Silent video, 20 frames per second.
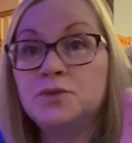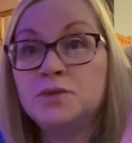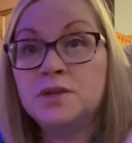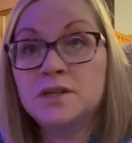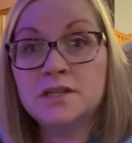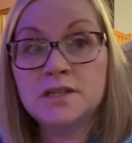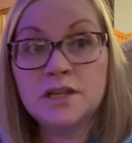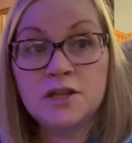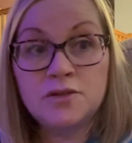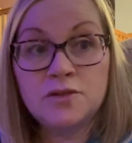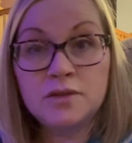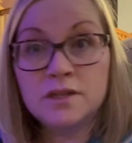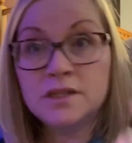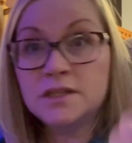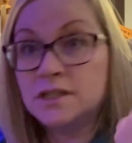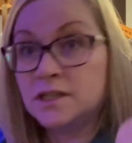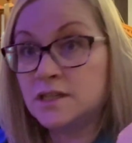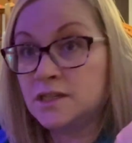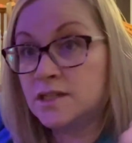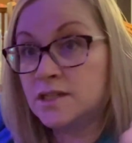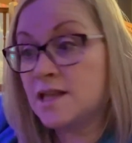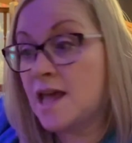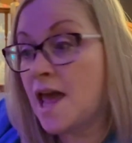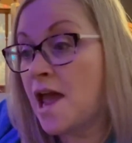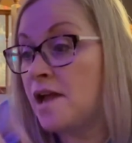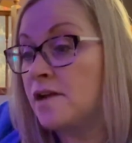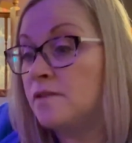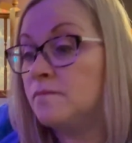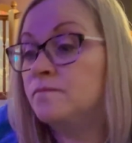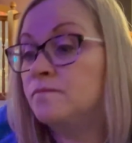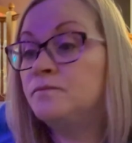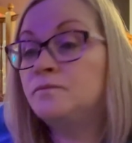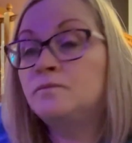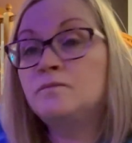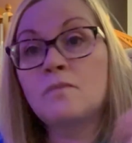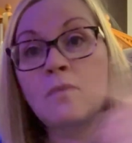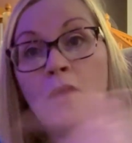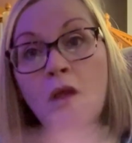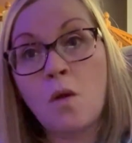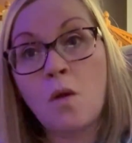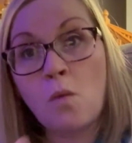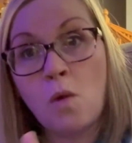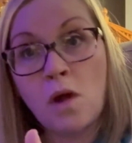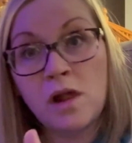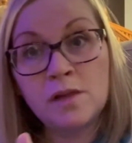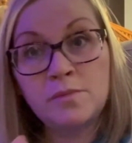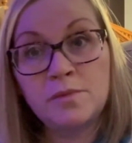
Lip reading: continue listening to that while I